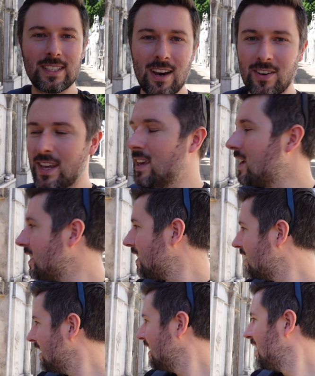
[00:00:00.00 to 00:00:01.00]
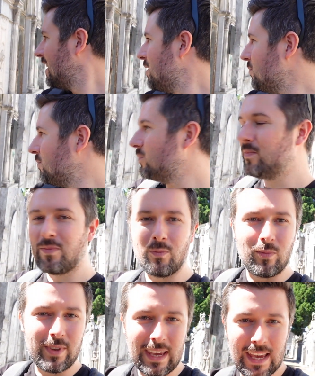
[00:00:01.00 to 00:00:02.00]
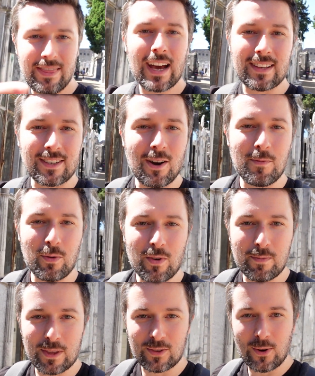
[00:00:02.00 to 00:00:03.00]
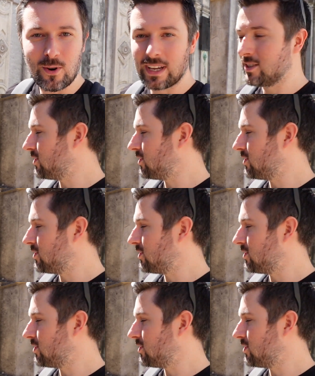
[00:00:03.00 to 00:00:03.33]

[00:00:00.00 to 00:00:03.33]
down here, and in that time that we've been talking